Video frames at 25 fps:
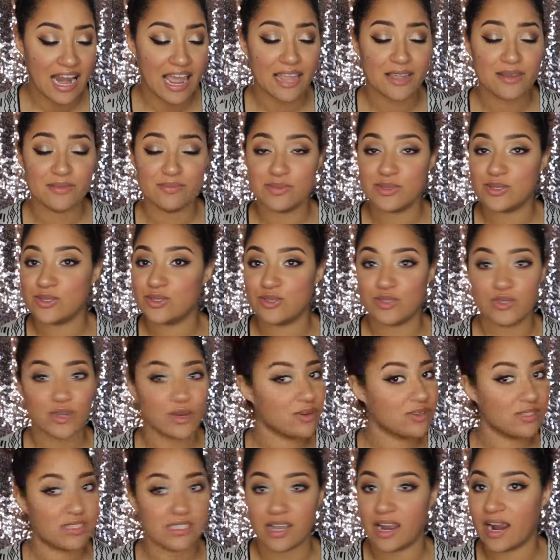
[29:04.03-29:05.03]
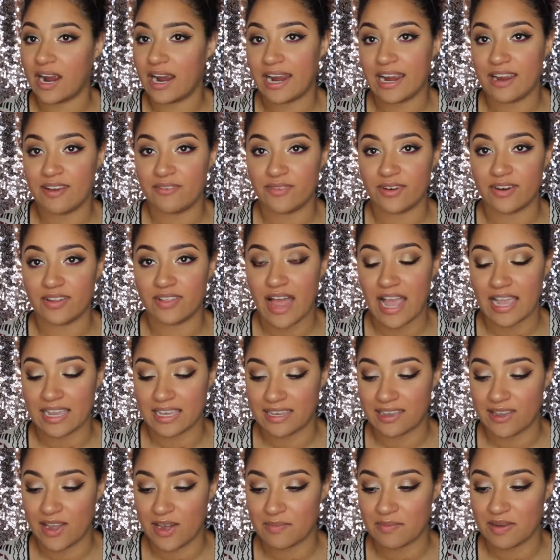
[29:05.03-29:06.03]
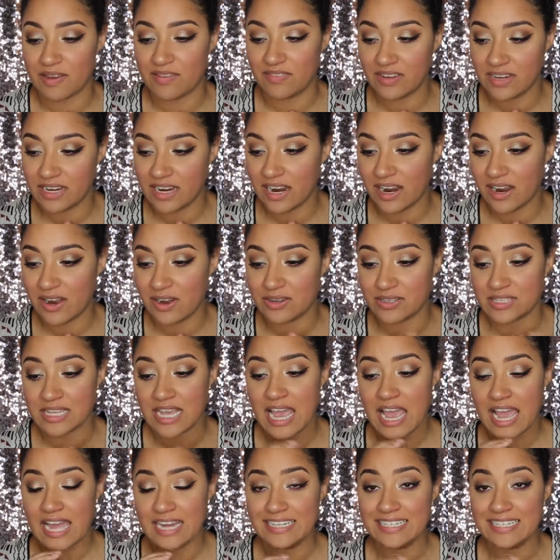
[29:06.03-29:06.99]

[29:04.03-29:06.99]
I am so sorry for lagging on my videos.